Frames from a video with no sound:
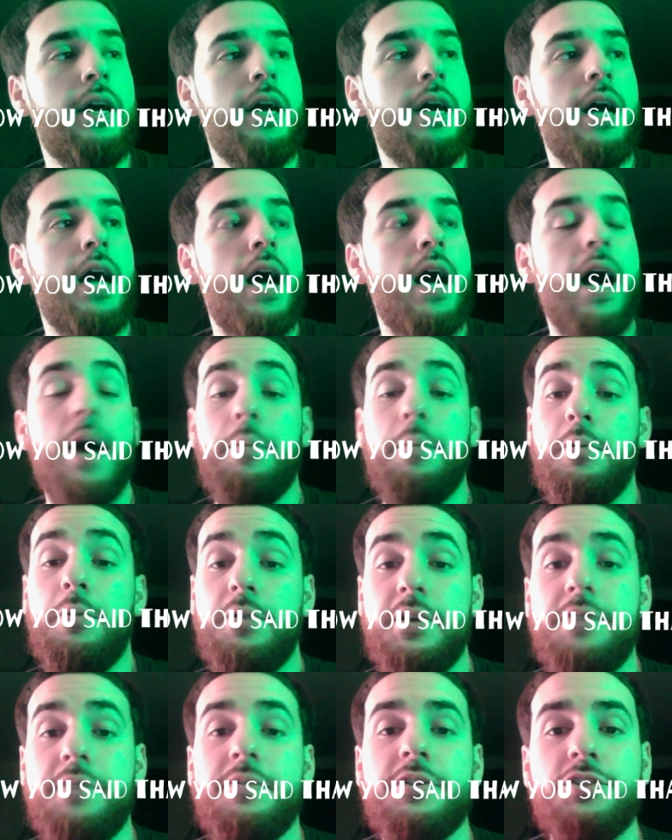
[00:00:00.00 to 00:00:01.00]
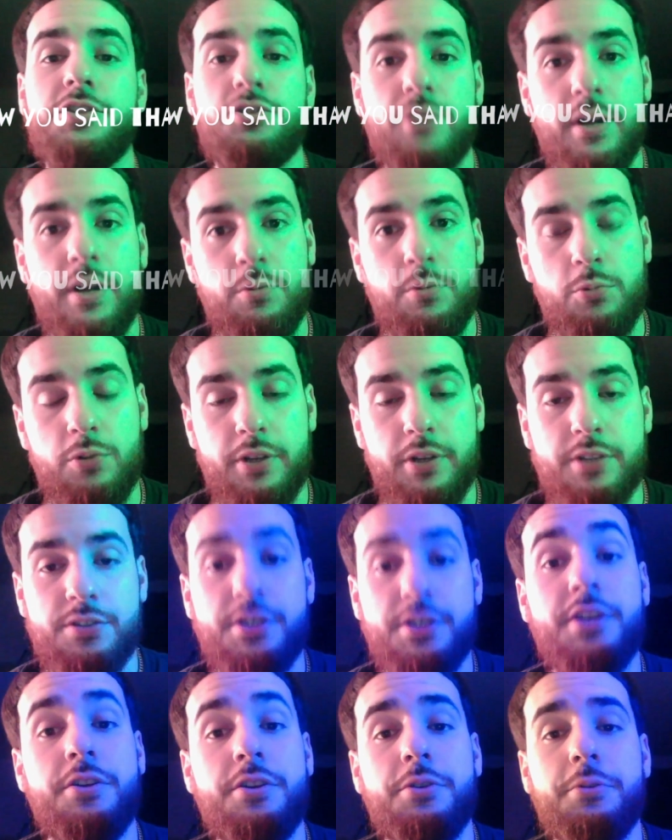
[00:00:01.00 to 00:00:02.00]
I believe this trend will
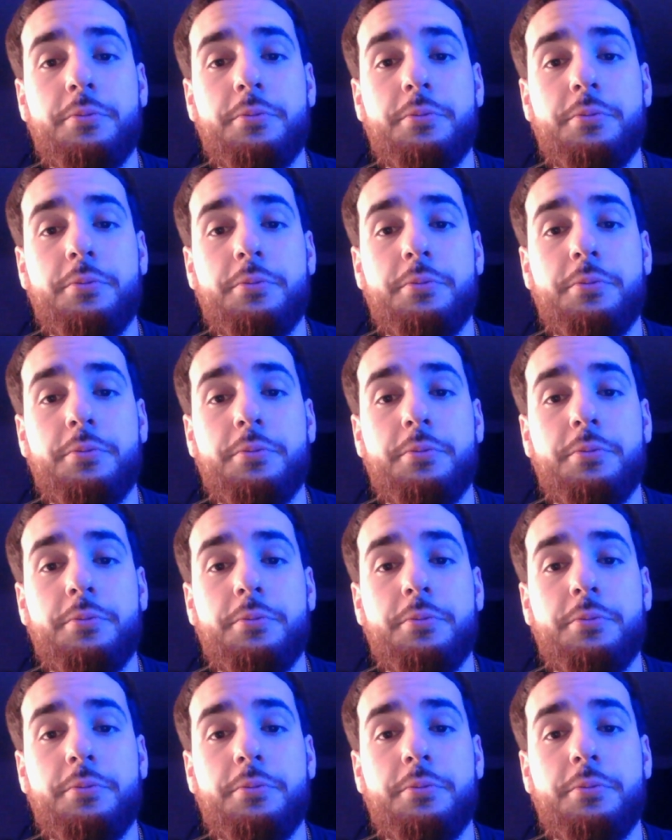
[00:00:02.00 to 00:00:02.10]
continue.